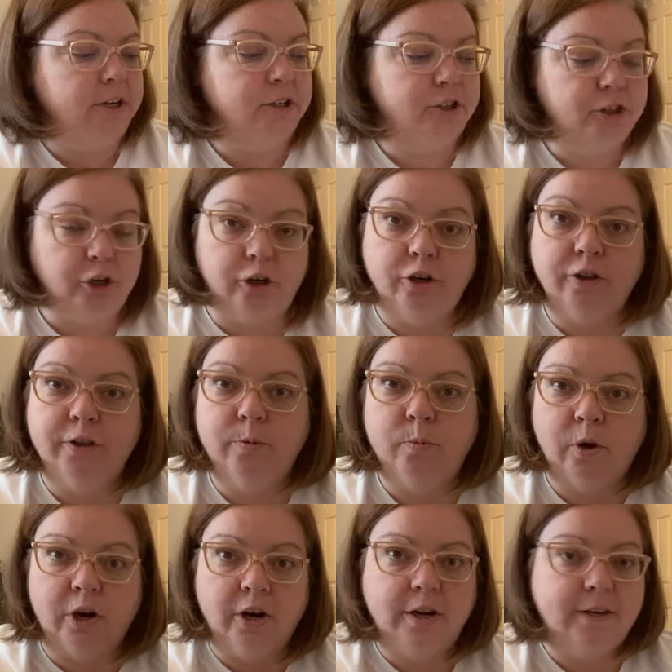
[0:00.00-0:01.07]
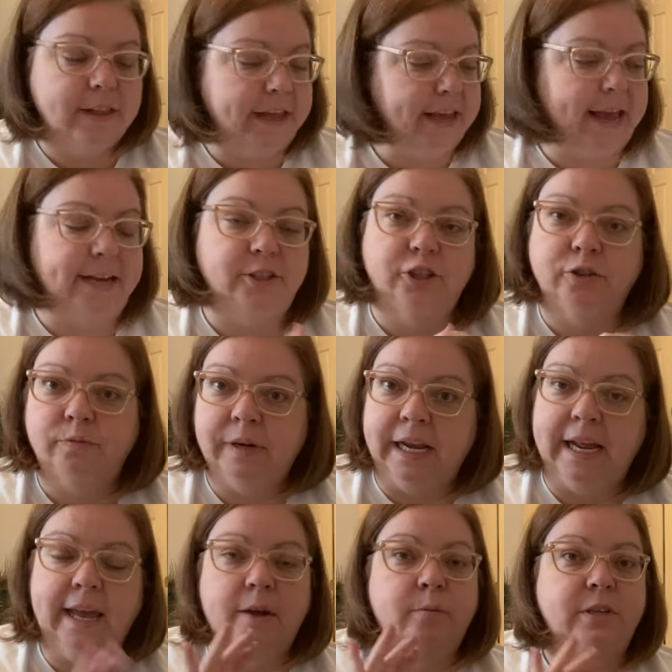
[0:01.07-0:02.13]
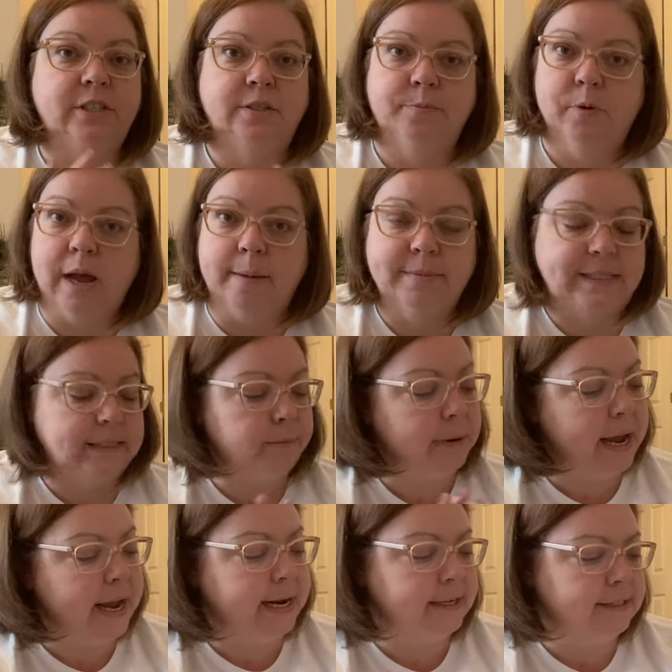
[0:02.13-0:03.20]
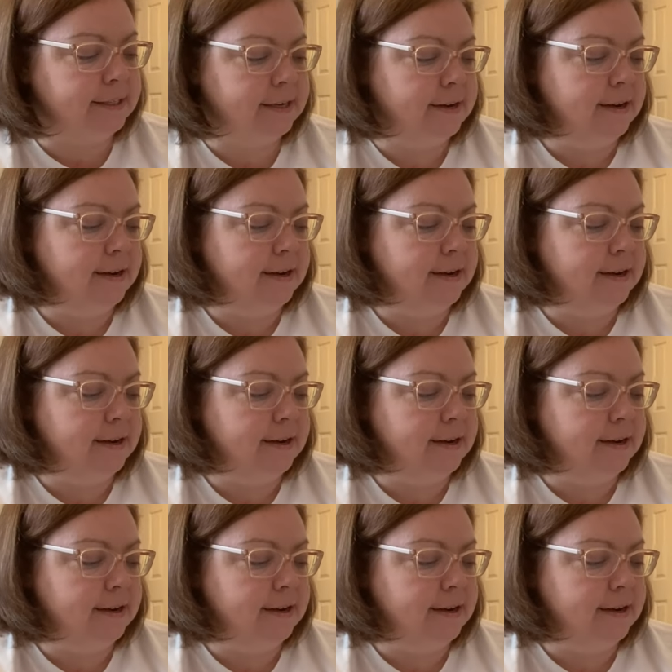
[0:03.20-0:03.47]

journal the word, like as you're reading it, what comes to mind.